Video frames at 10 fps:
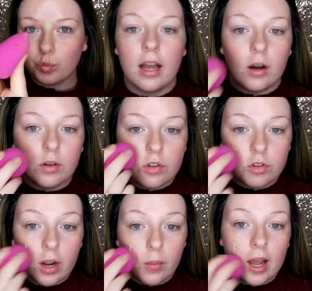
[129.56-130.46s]
Now
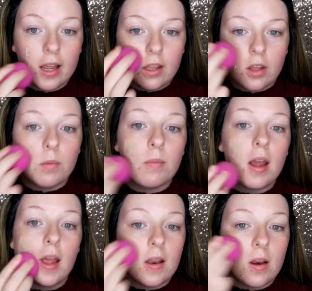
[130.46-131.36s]
straight away you
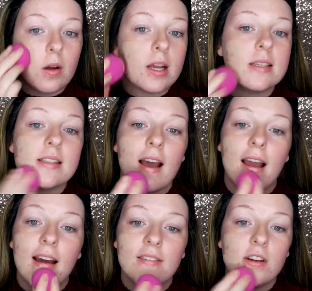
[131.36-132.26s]
may notice that I
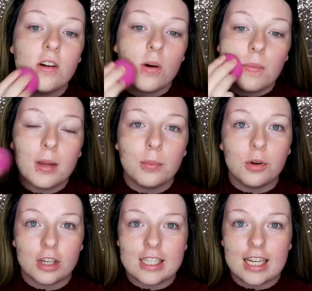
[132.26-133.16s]
haven't got my
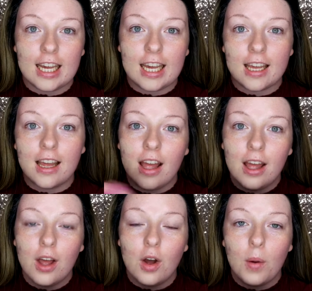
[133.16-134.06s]
pretty
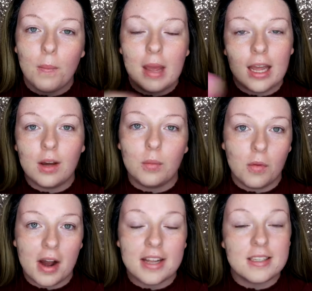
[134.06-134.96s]
pink and
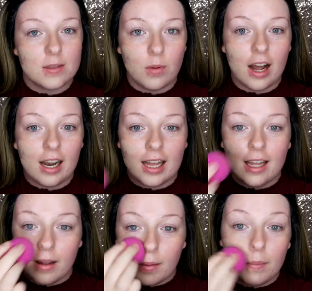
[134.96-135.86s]
white swirly
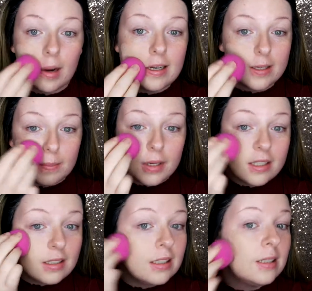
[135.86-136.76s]
blending
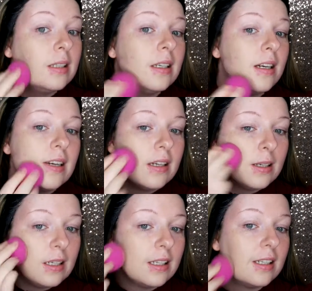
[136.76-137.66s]
bud.
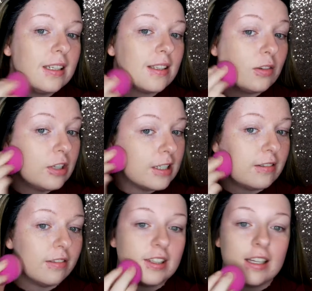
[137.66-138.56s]
Uh, there's a
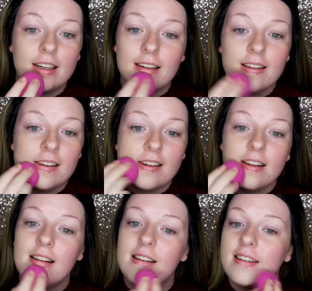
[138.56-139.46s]
reason for that.
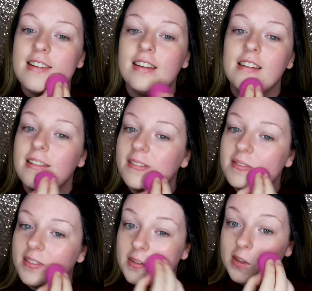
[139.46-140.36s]
Uh,
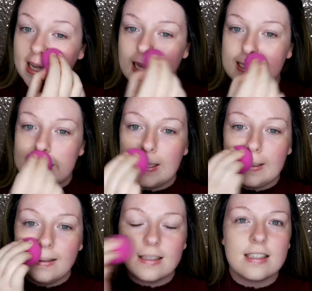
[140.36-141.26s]
if you're
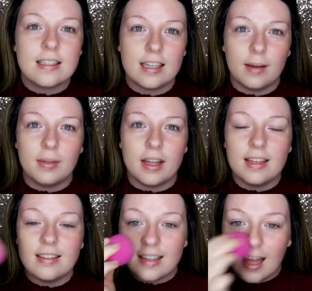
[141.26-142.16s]
eating, skip this.